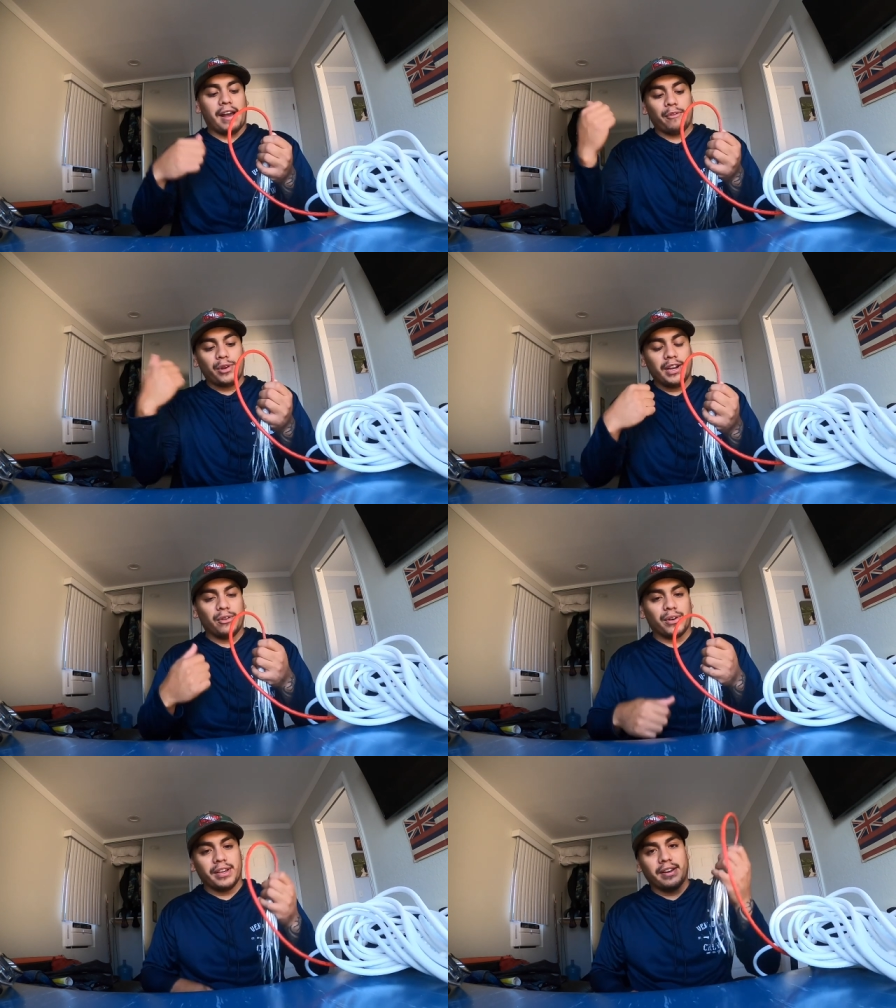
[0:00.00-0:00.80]
I
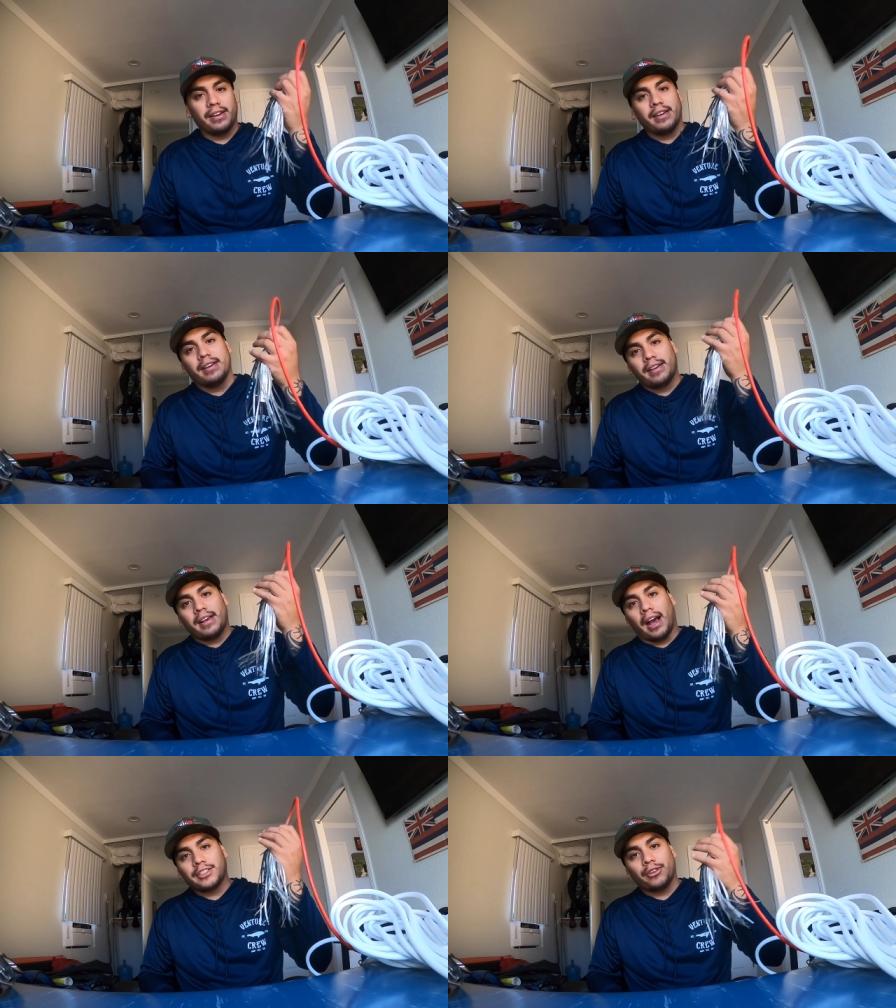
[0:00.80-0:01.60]
reloaded.
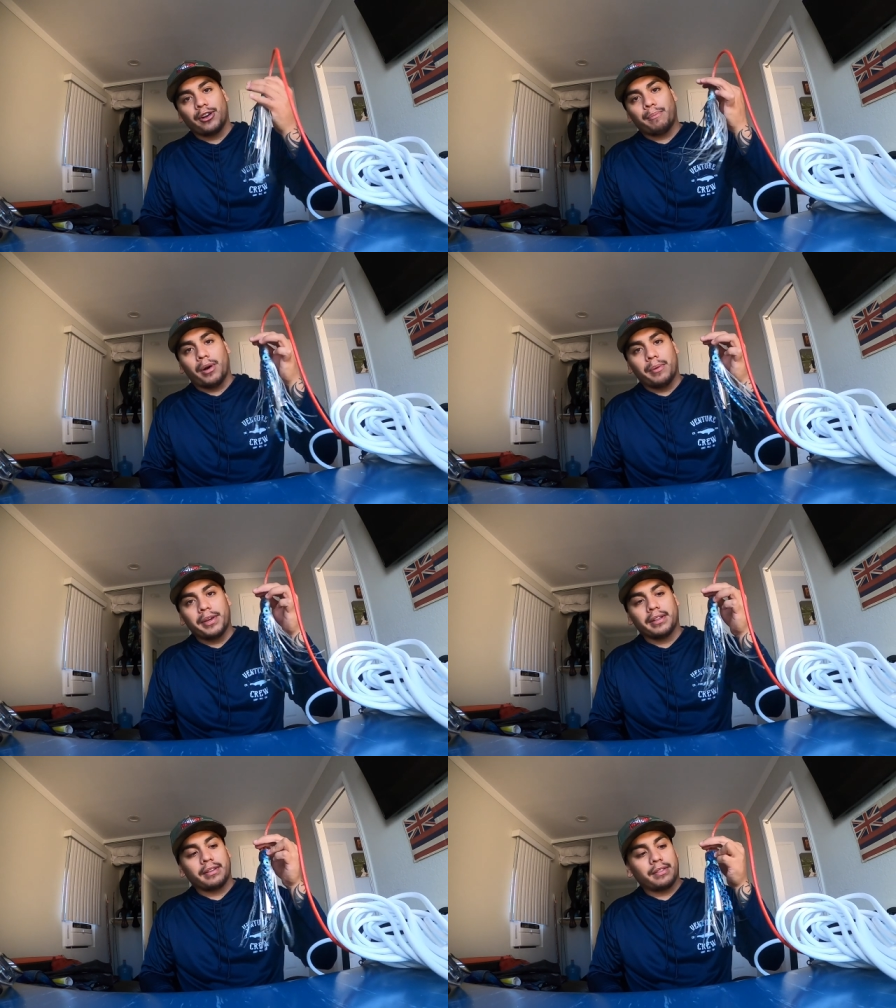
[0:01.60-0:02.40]
I started
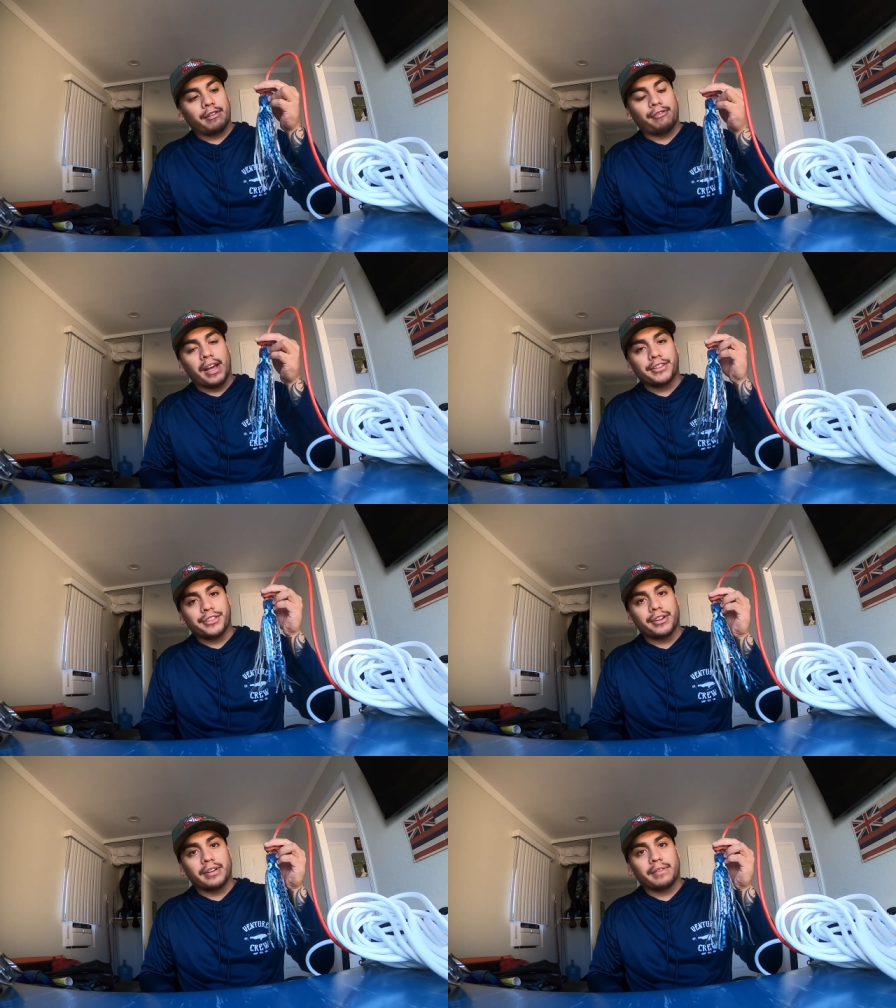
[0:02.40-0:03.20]
bobbing the
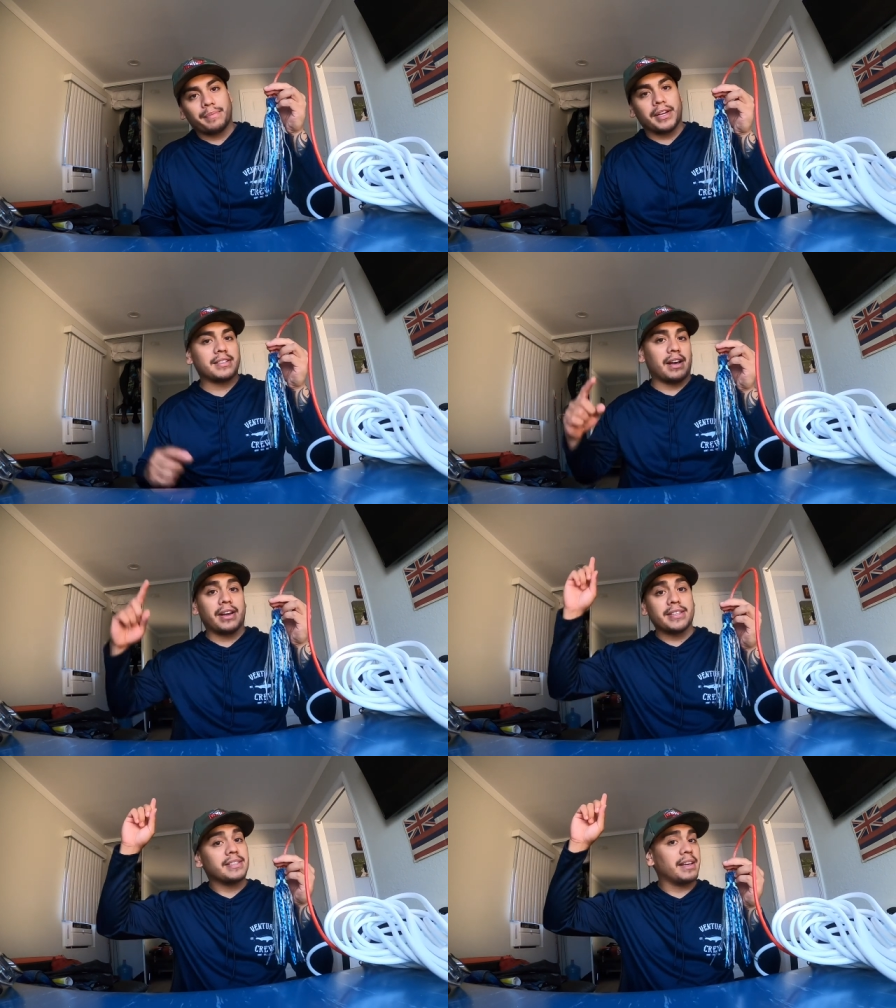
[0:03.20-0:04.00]
flasher because I
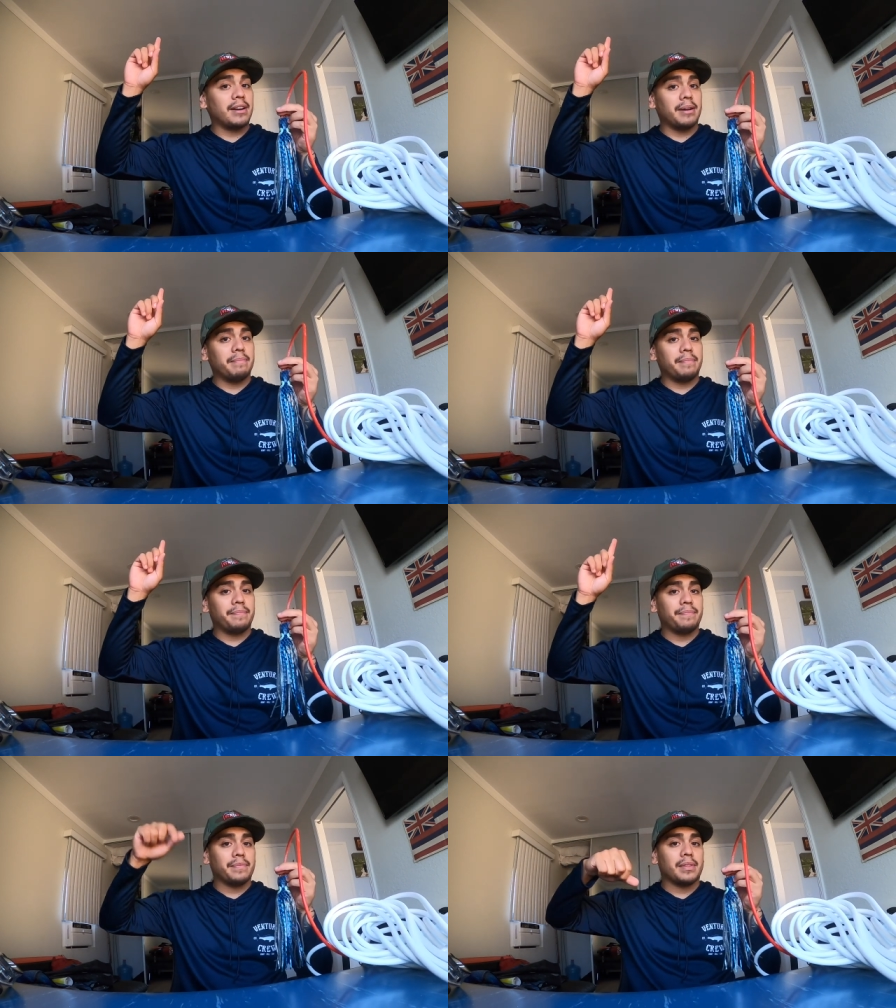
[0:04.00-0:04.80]
can stay up
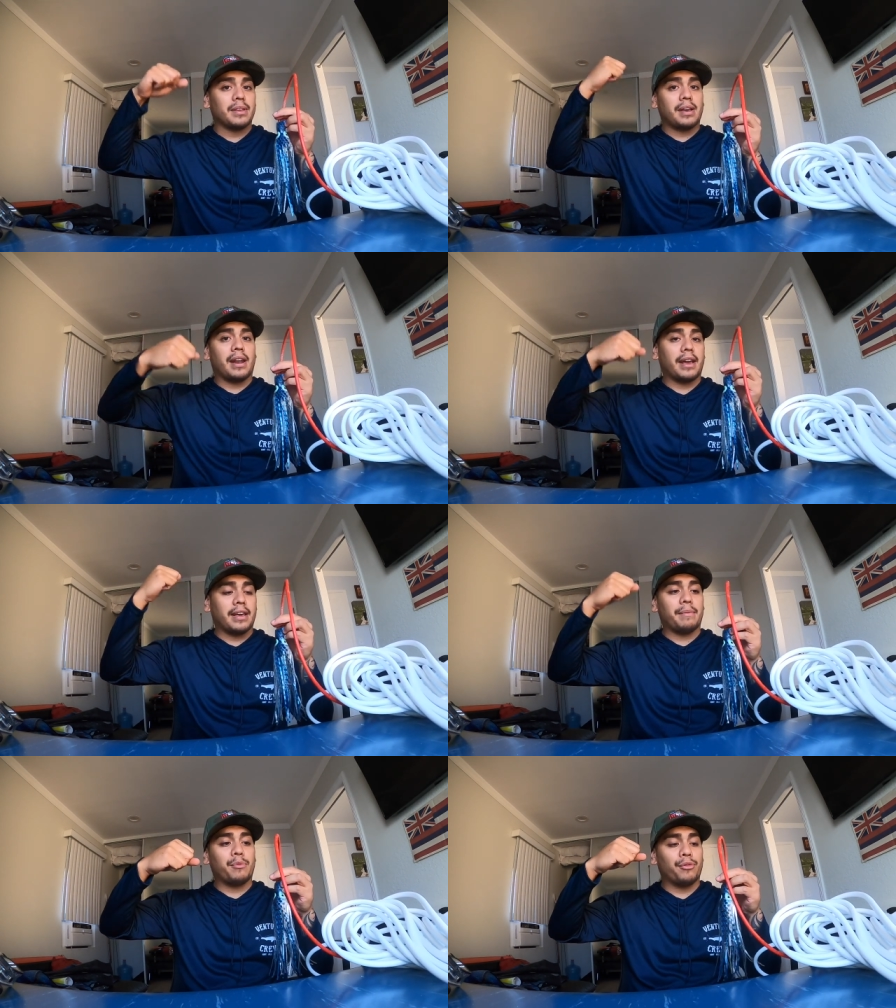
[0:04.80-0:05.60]
and I
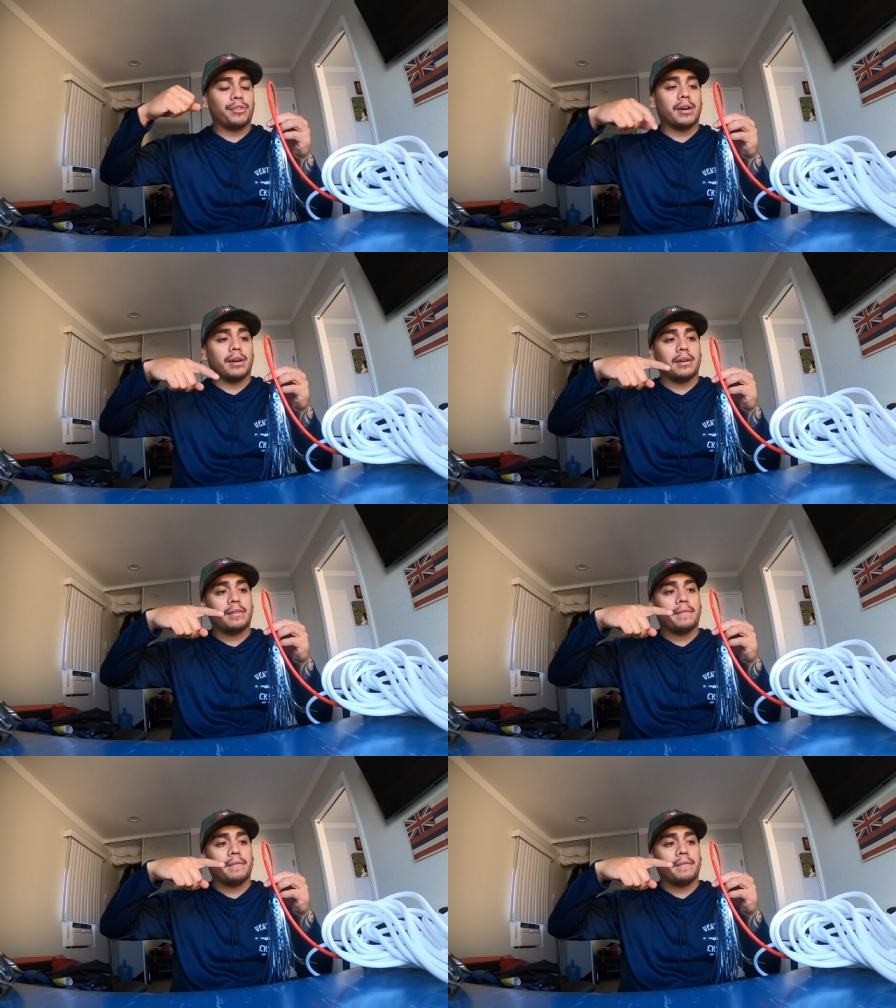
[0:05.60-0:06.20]
can move the,